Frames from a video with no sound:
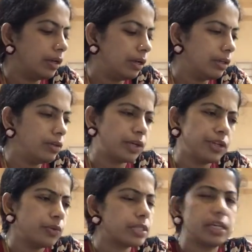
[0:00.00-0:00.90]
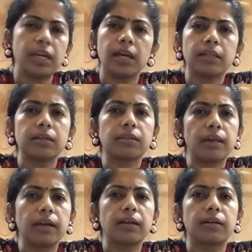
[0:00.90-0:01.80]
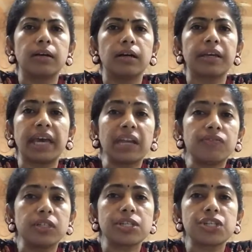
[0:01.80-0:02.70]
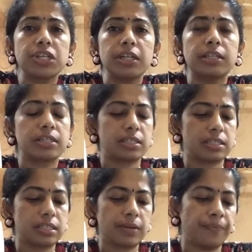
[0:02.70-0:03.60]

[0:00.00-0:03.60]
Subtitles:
you can use any other thick canvas sheets